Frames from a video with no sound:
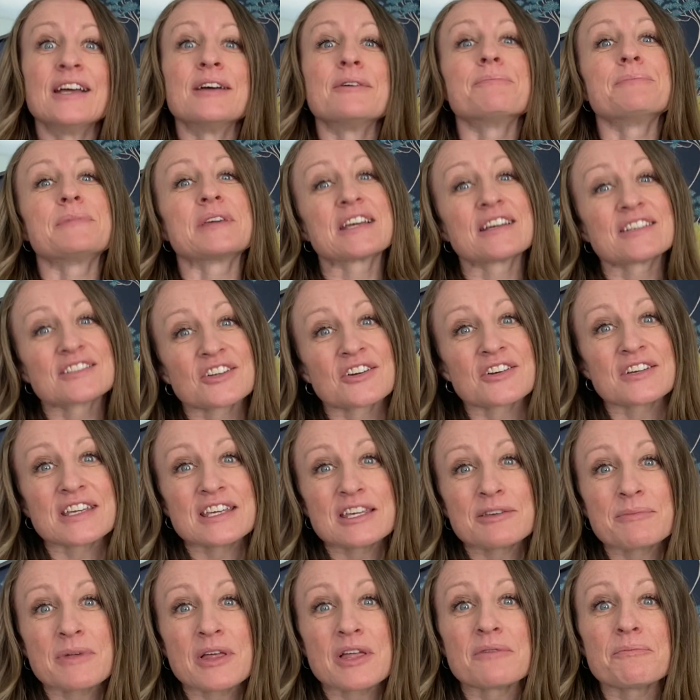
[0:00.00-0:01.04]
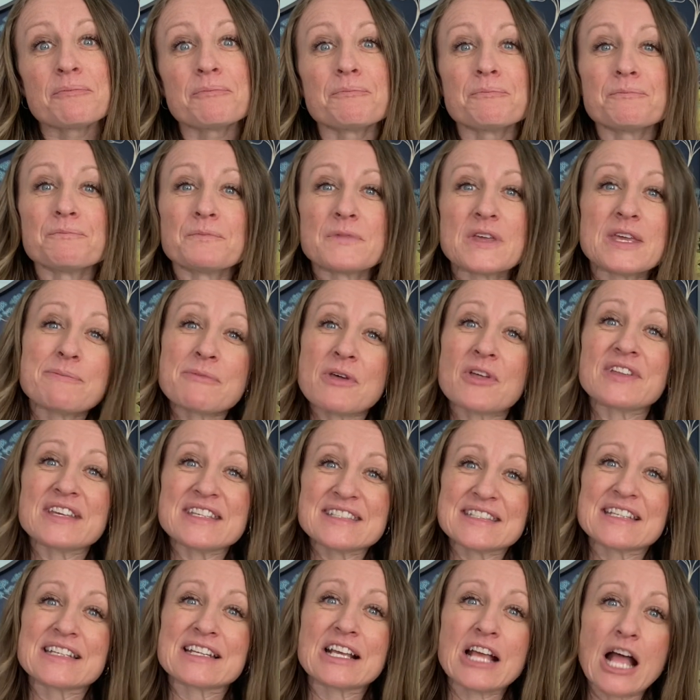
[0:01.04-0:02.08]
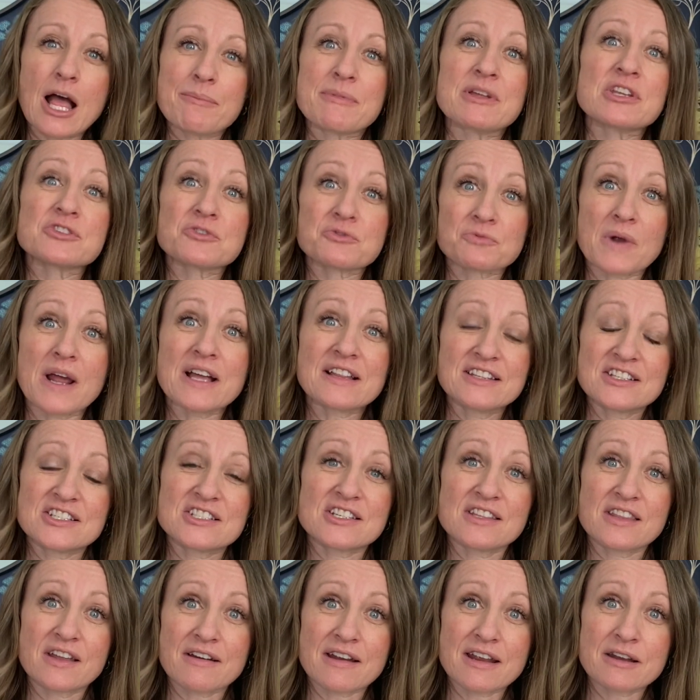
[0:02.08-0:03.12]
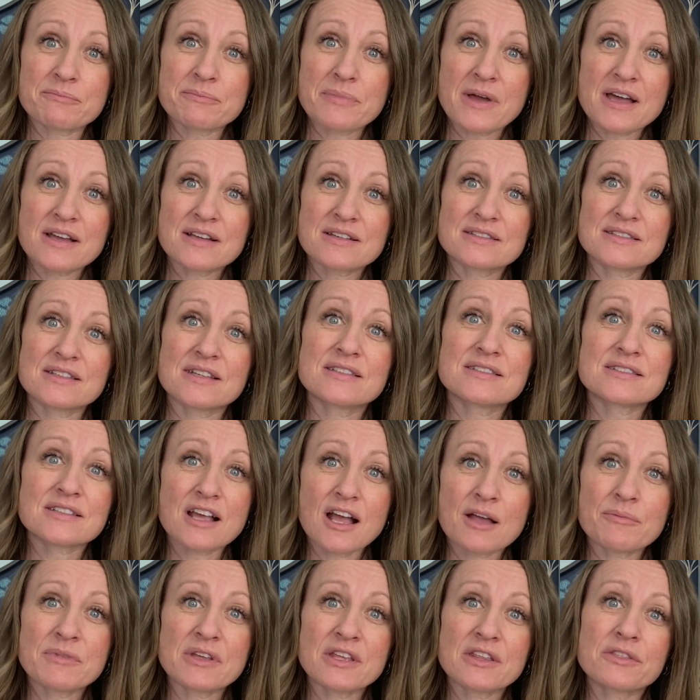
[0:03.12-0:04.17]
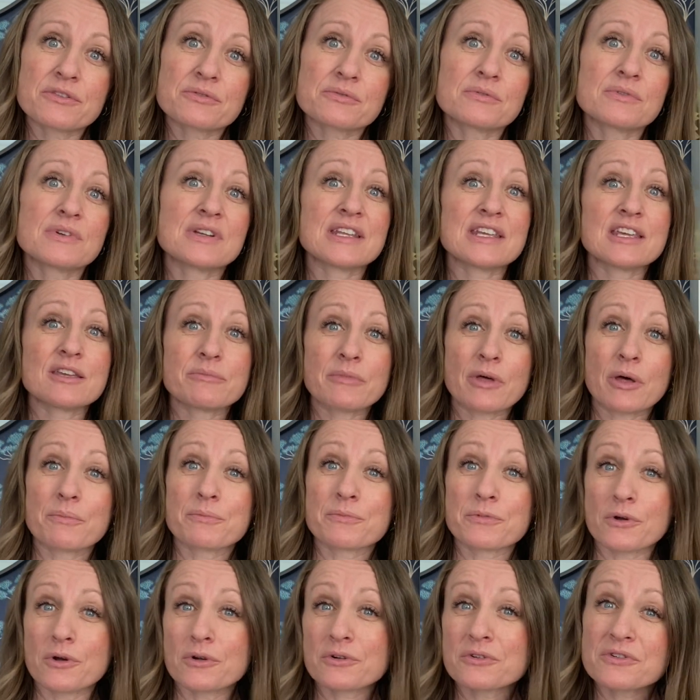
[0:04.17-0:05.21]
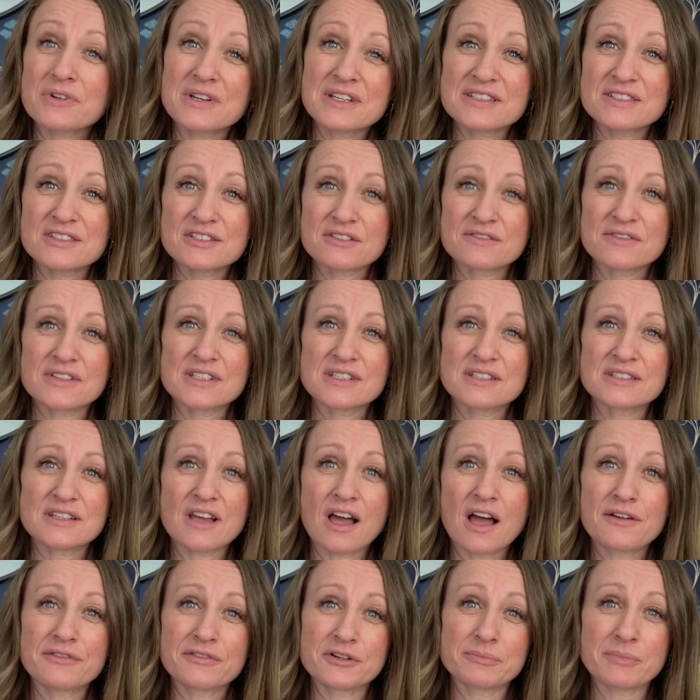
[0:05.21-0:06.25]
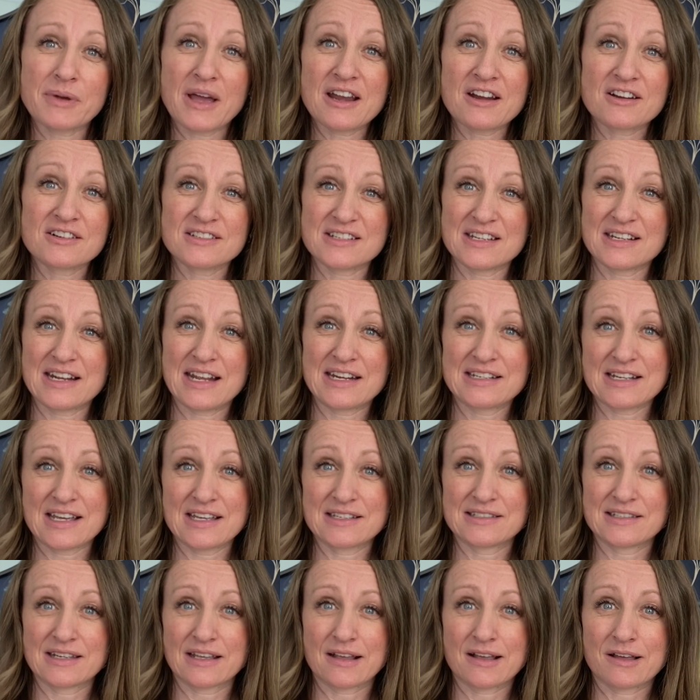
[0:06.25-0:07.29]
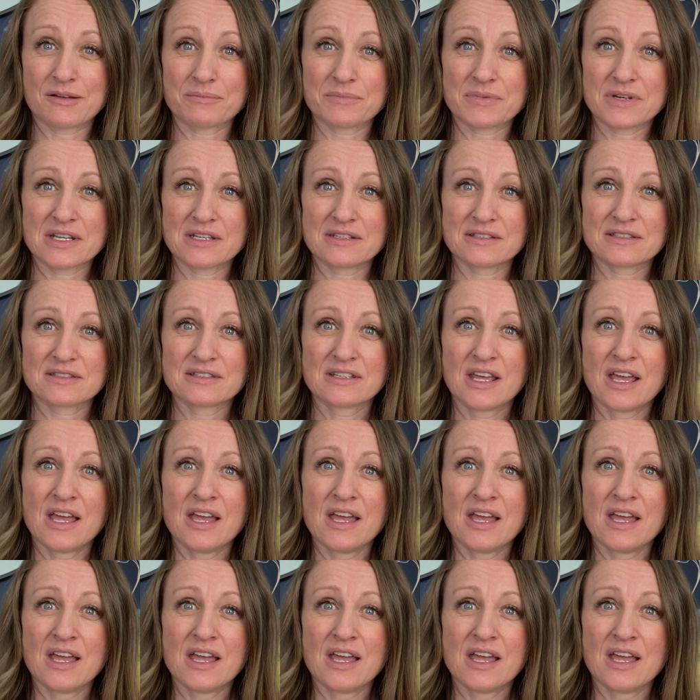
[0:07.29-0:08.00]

Because our email email isn't coming directly to their inbox, it's coming through an email brokering service offered by our DNA testing companies.